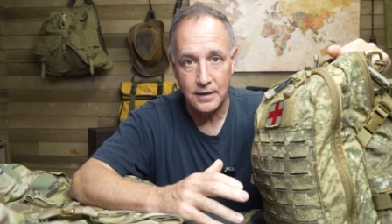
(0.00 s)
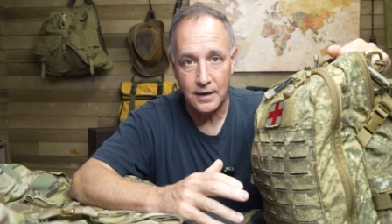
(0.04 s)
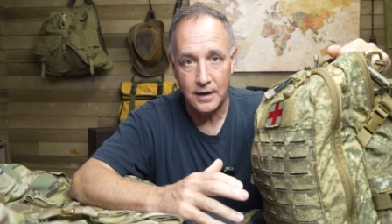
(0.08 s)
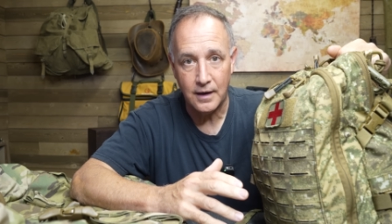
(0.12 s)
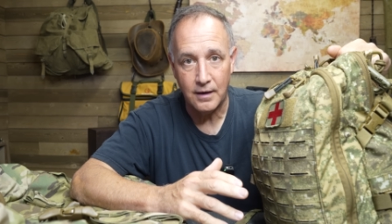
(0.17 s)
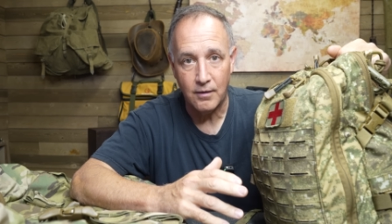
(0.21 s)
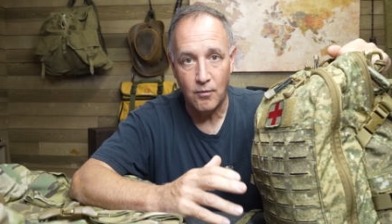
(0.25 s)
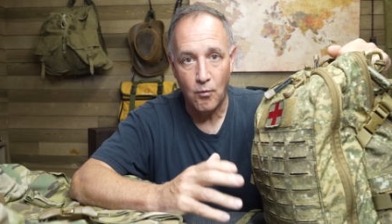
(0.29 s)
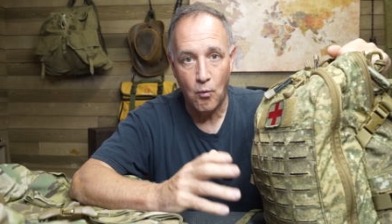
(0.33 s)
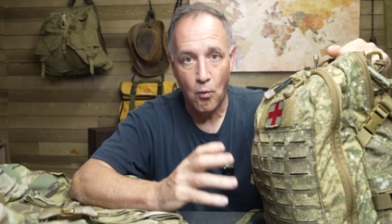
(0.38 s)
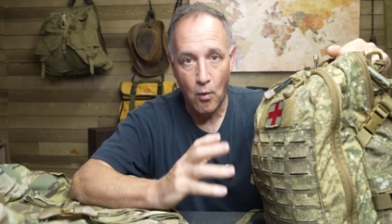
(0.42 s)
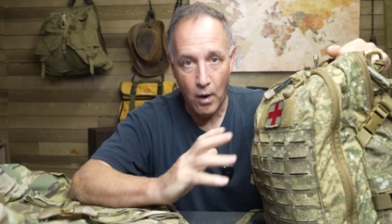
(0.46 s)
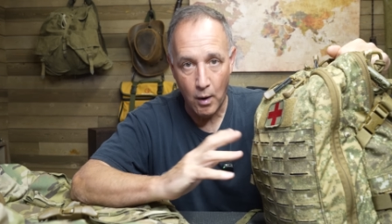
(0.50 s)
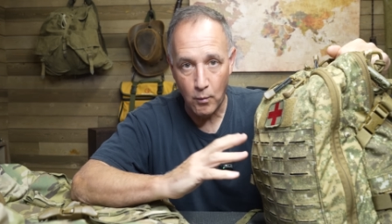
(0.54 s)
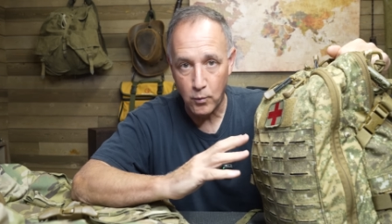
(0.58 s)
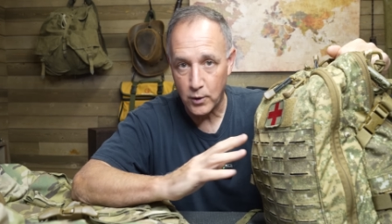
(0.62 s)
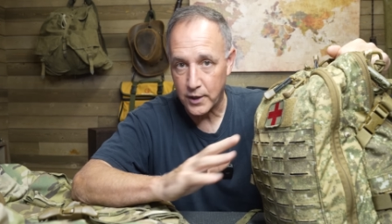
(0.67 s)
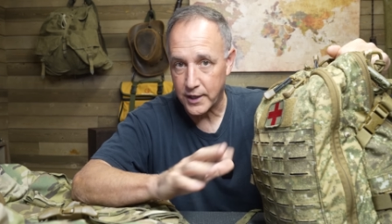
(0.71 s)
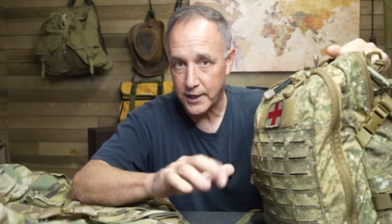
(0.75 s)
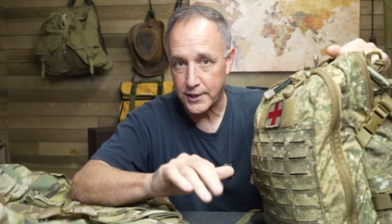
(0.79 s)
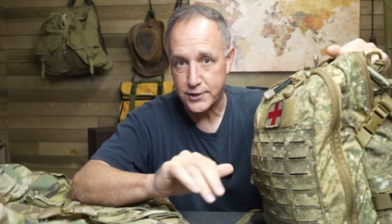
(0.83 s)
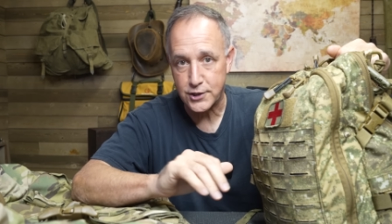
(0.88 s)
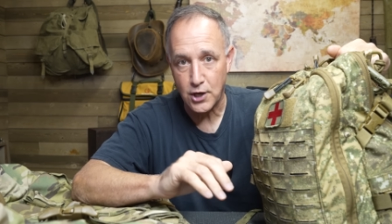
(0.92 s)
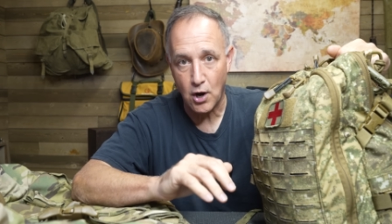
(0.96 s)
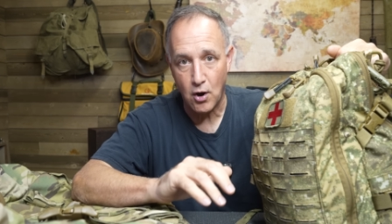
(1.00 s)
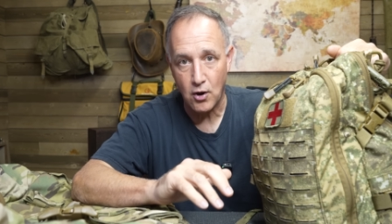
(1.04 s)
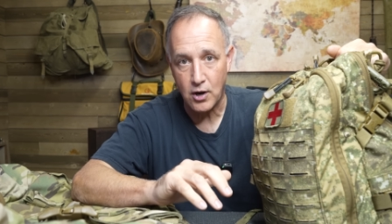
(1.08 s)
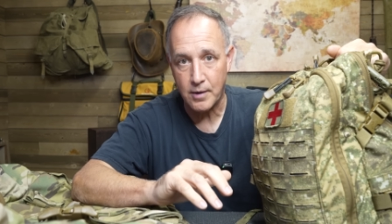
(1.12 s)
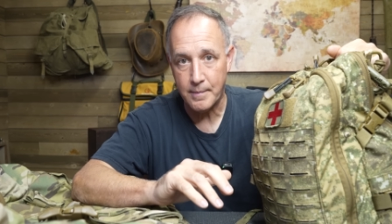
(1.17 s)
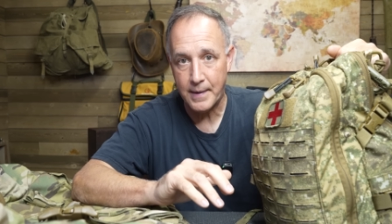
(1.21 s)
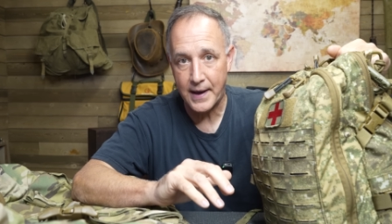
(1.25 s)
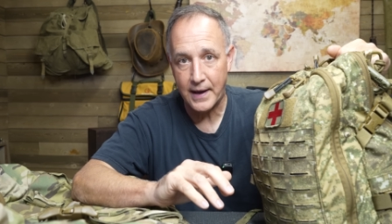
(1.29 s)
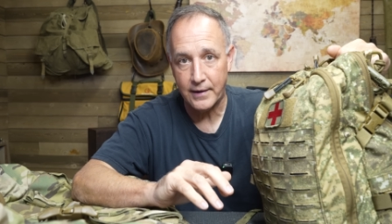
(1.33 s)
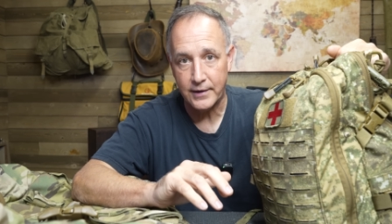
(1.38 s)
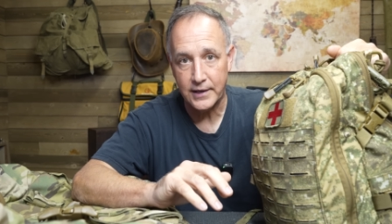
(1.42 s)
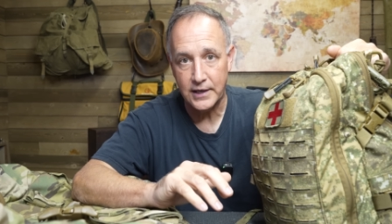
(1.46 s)
uh, what we're going to talk
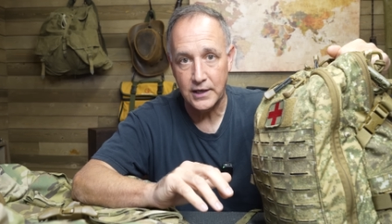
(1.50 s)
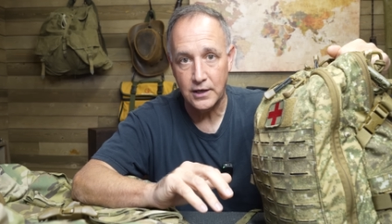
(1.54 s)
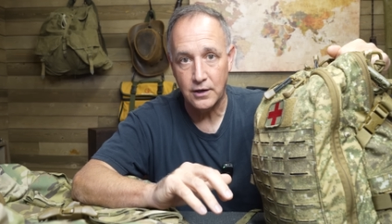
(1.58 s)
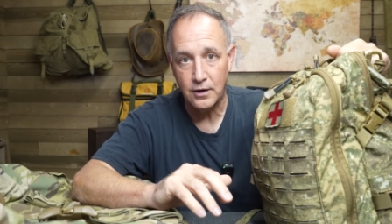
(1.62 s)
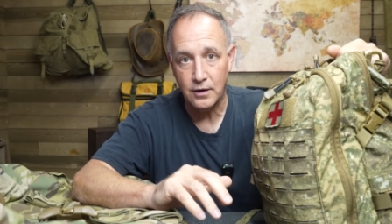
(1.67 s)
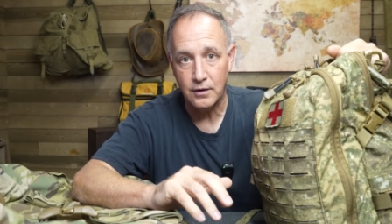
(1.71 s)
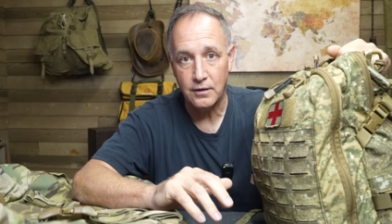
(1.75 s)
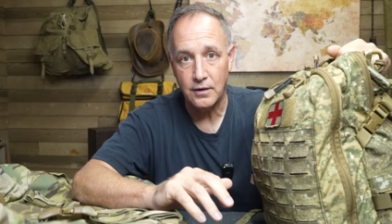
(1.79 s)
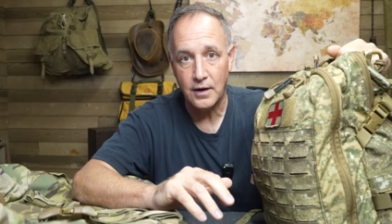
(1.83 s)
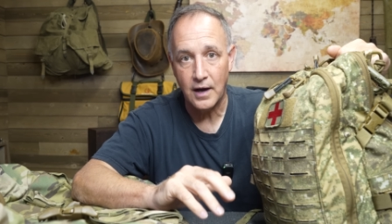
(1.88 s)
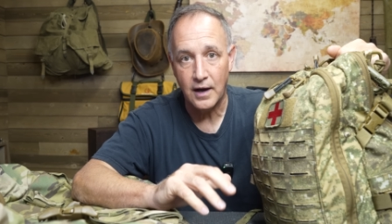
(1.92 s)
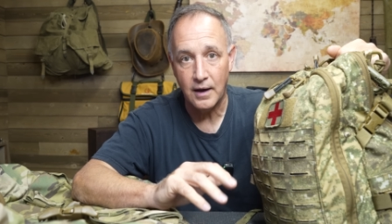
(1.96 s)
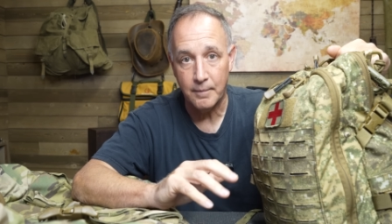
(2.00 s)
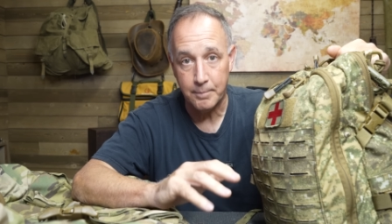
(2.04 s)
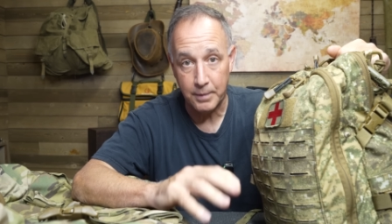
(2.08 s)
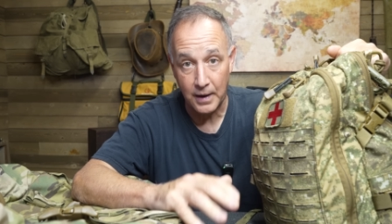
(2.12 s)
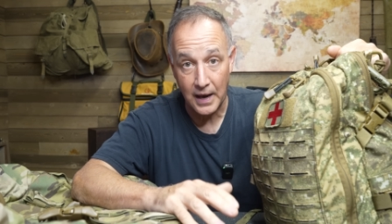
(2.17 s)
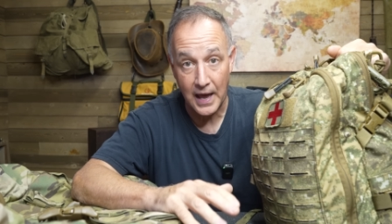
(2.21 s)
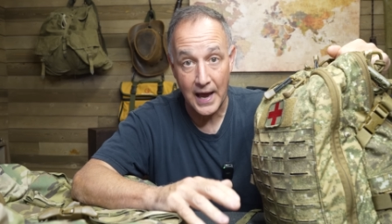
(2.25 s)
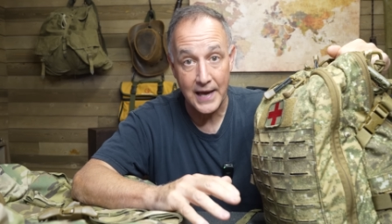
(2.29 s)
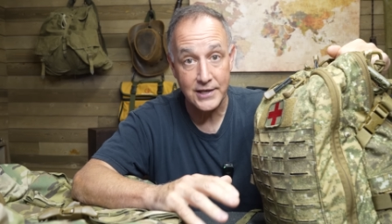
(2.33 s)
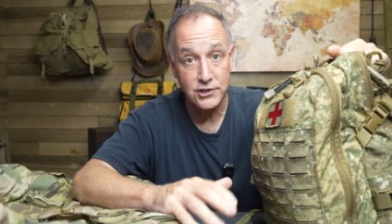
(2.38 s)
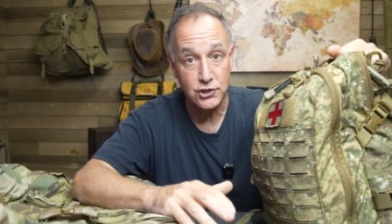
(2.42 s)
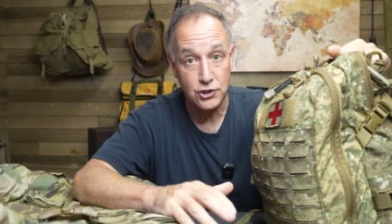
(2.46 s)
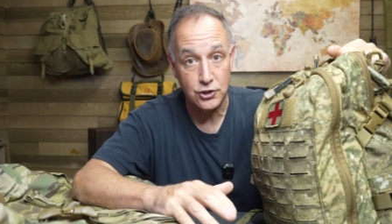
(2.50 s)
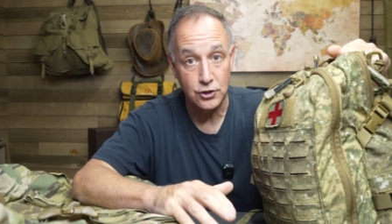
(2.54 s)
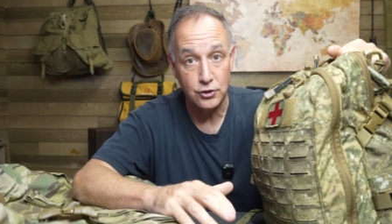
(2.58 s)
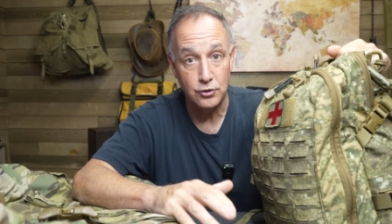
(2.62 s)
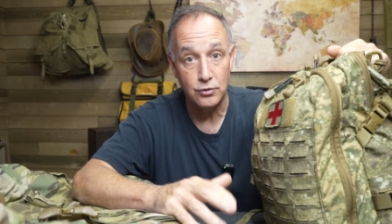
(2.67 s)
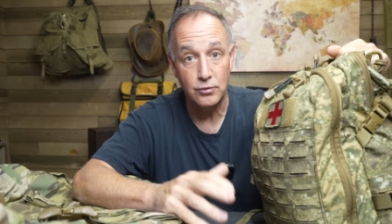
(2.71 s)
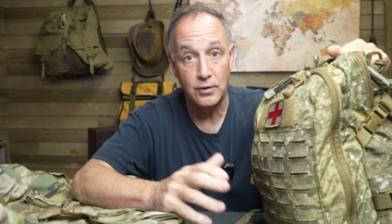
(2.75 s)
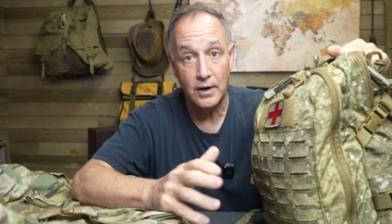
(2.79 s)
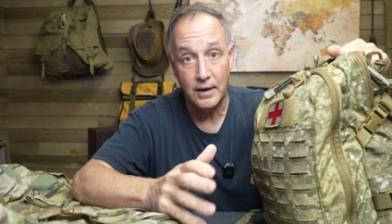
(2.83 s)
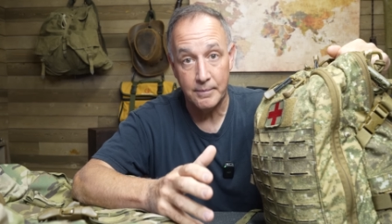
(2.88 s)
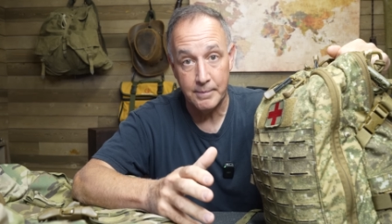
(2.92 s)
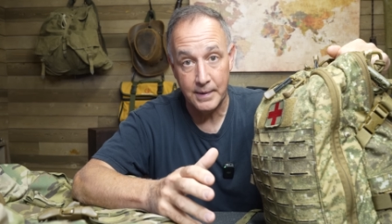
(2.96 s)
about here applies
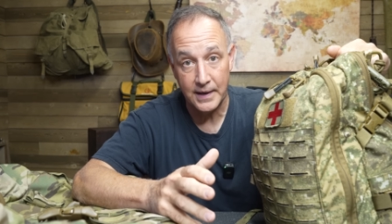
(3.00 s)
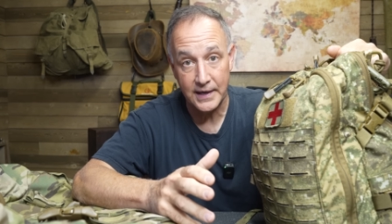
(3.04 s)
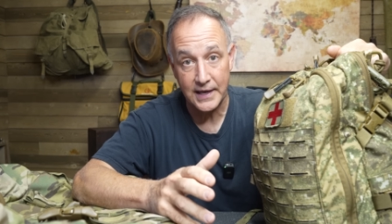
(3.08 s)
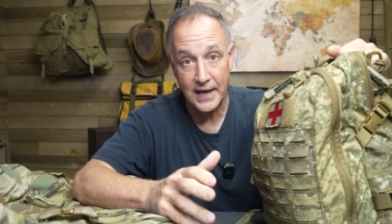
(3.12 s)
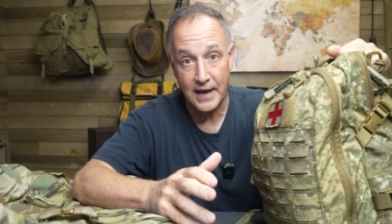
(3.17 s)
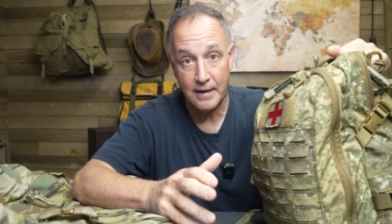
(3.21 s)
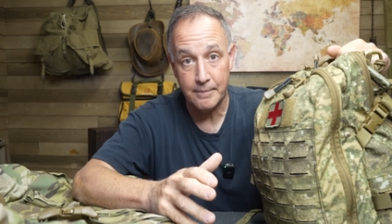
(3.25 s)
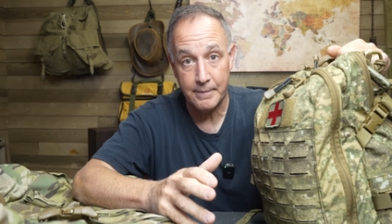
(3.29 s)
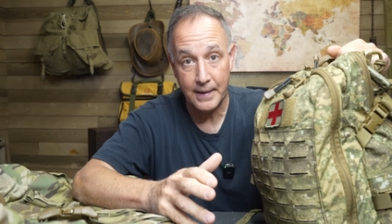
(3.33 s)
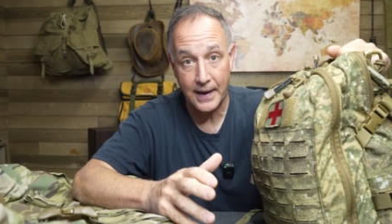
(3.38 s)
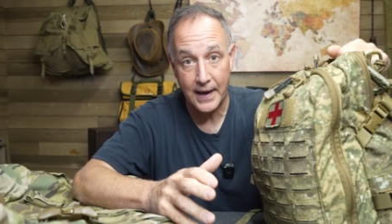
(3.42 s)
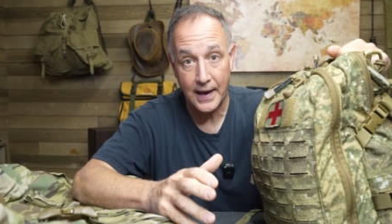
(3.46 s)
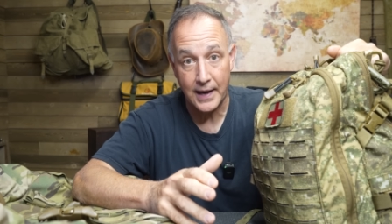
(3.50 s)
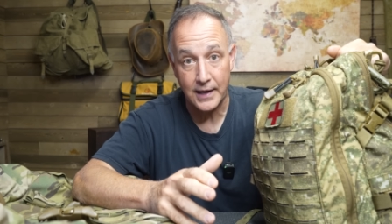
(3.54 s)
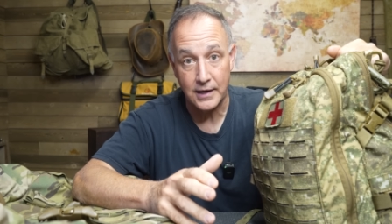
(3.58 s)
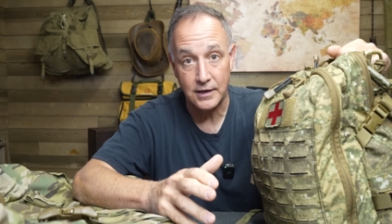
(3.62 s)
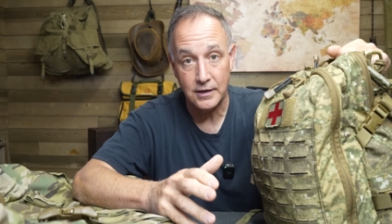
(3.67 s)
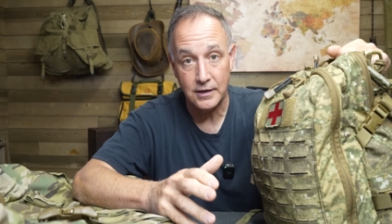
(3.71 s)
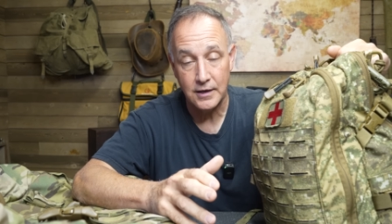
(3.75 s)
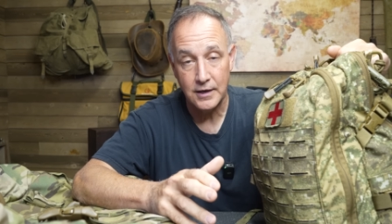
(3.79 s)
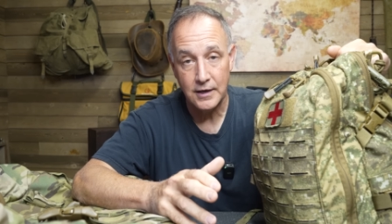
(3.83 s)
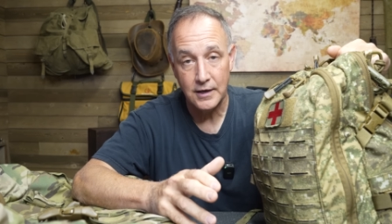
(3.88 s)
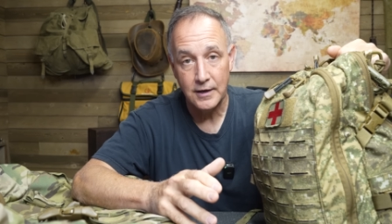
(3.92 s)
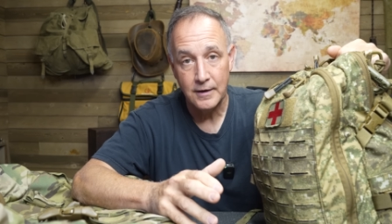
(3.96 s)
to a bug out bag.